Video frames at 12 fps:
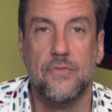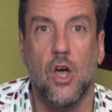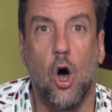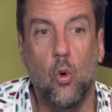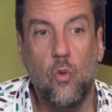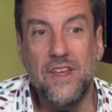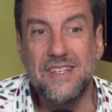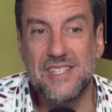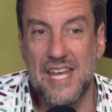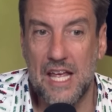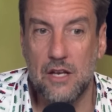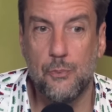Only
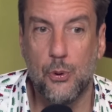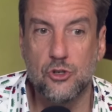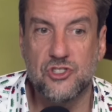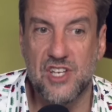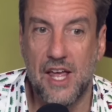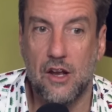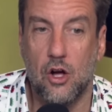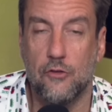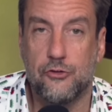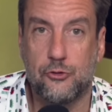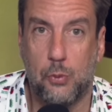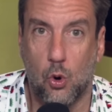ten percent of
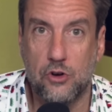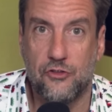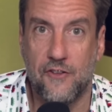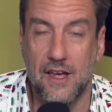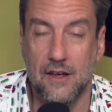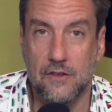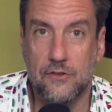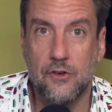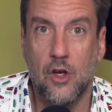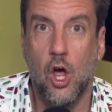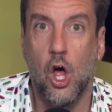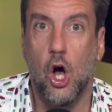sports fans
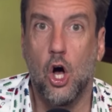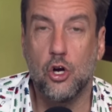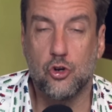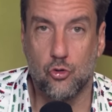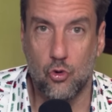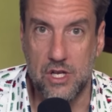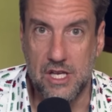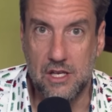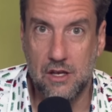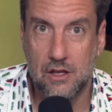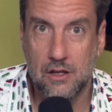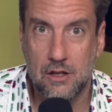agree
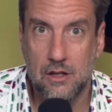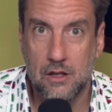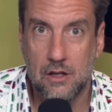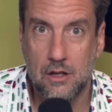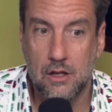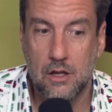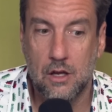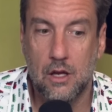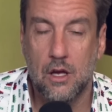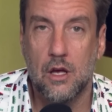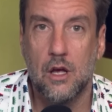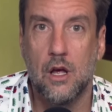
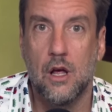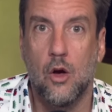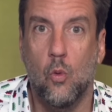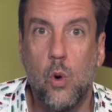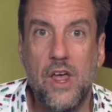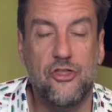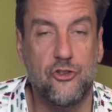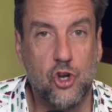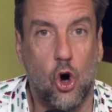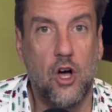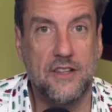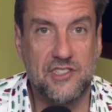with
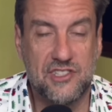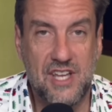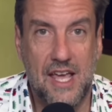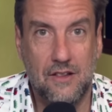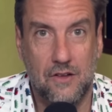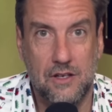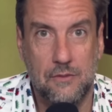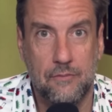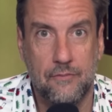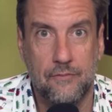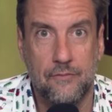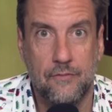Dawn Staley.
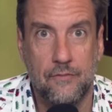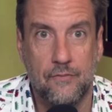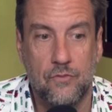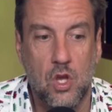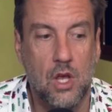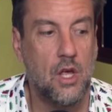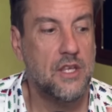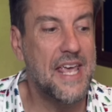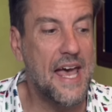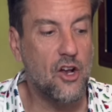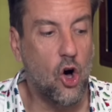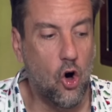
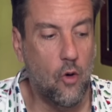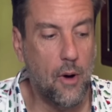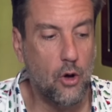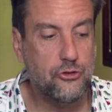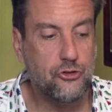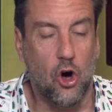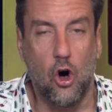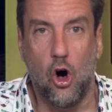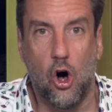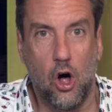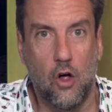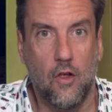Yet almost
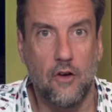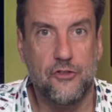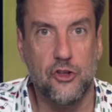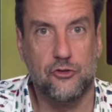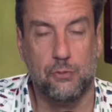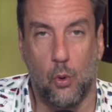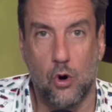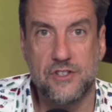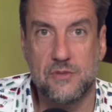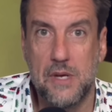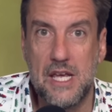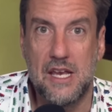all of the
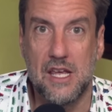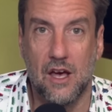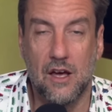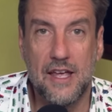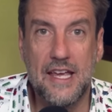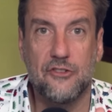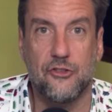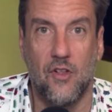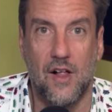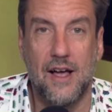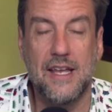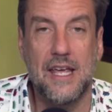sports media is
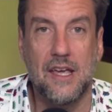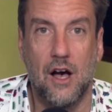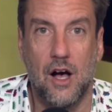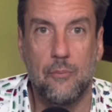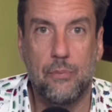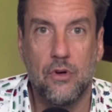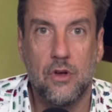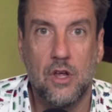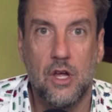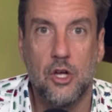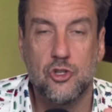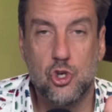lining up
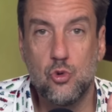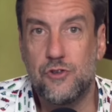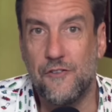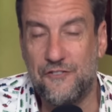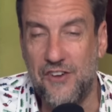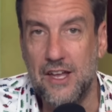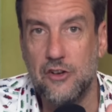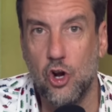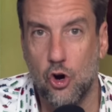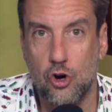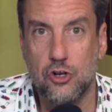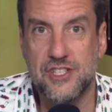to defend
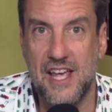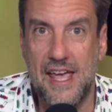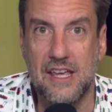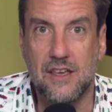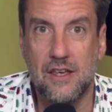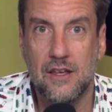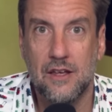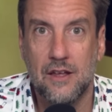her take.